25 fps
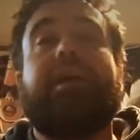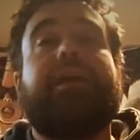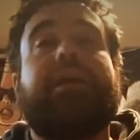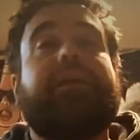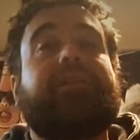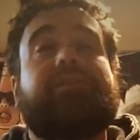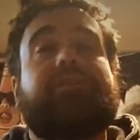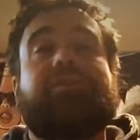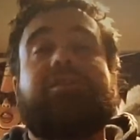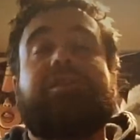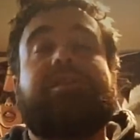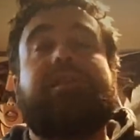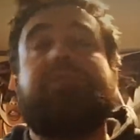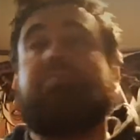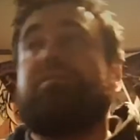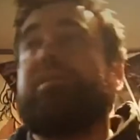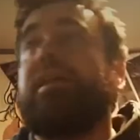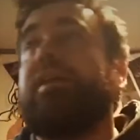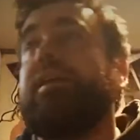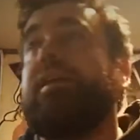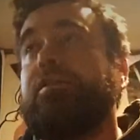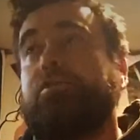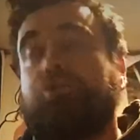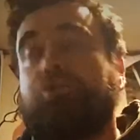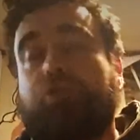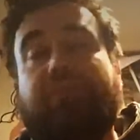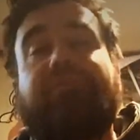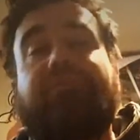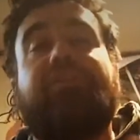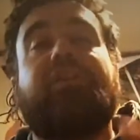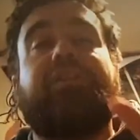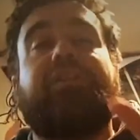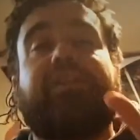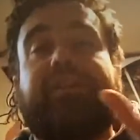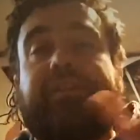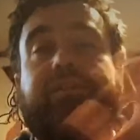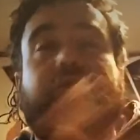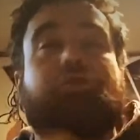It just seems like a
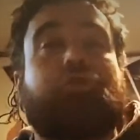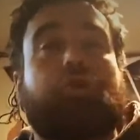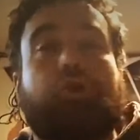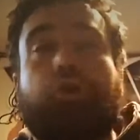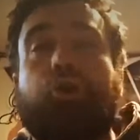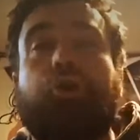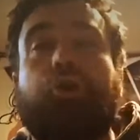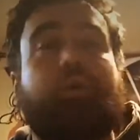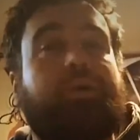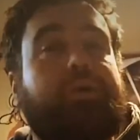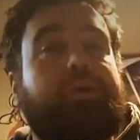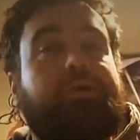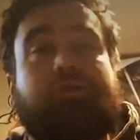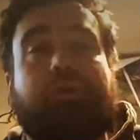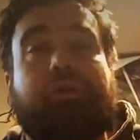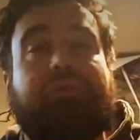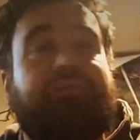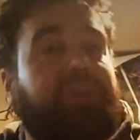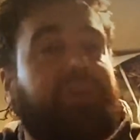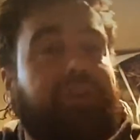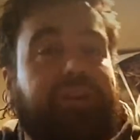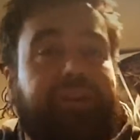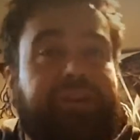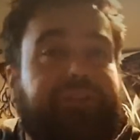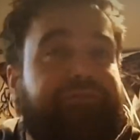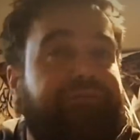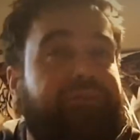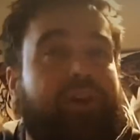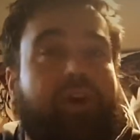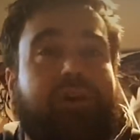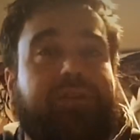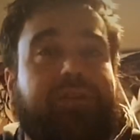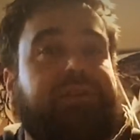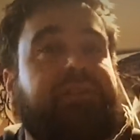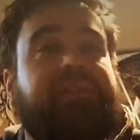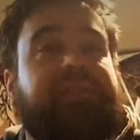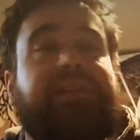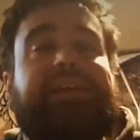trivially true or trivially
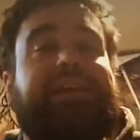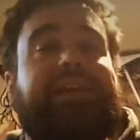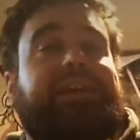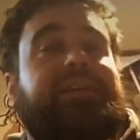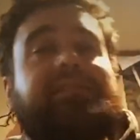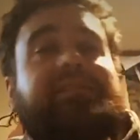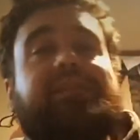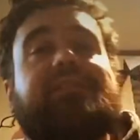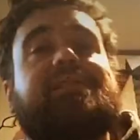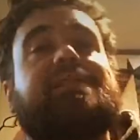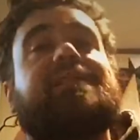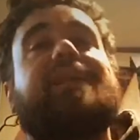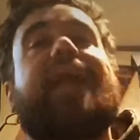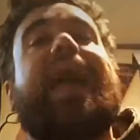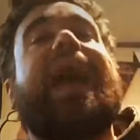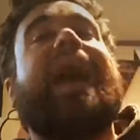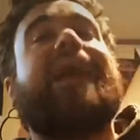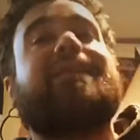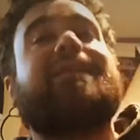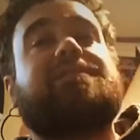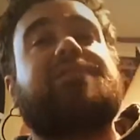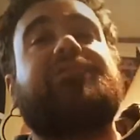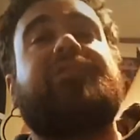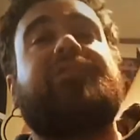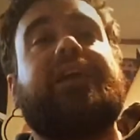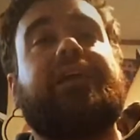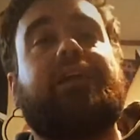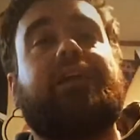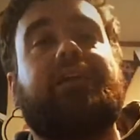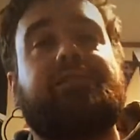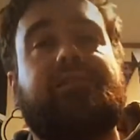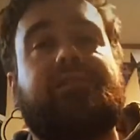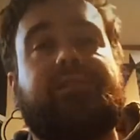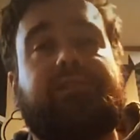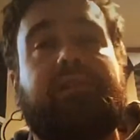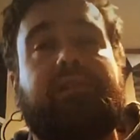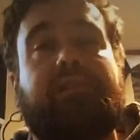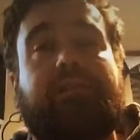false thing. It doesn't activate
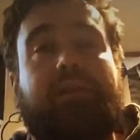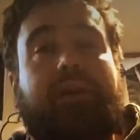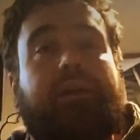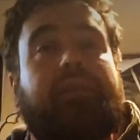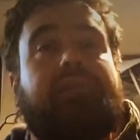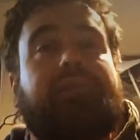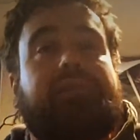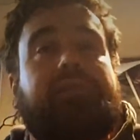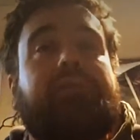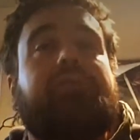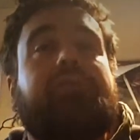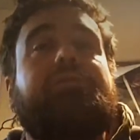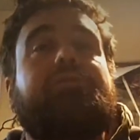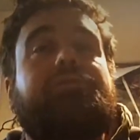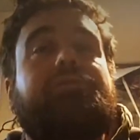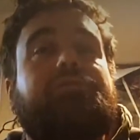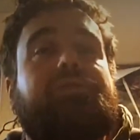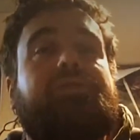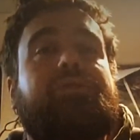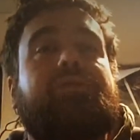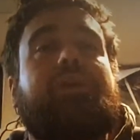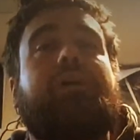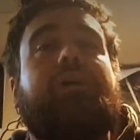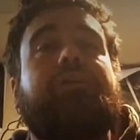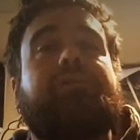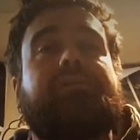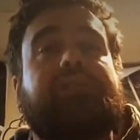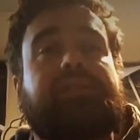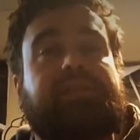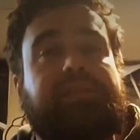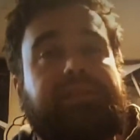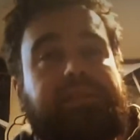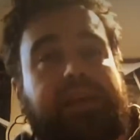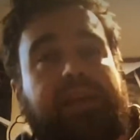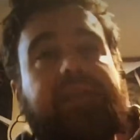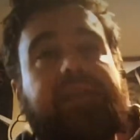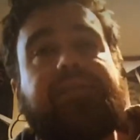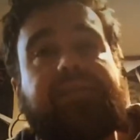until you start
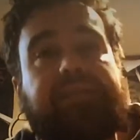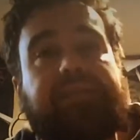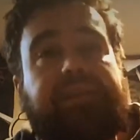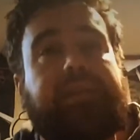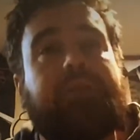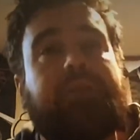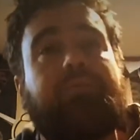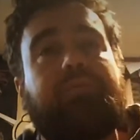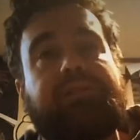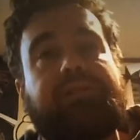discussing